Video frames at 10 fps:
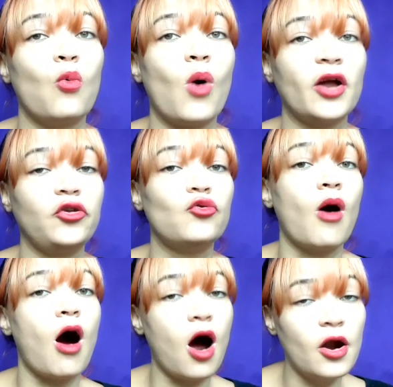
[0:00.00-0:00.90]
what you
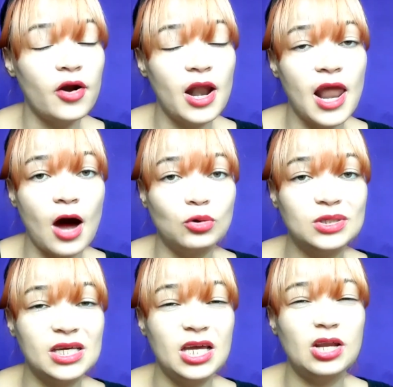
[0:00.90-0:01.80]
are allowed
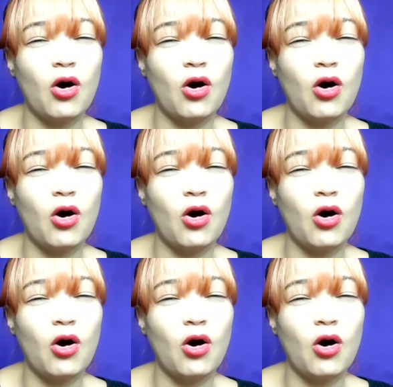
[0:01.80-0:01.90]
to eat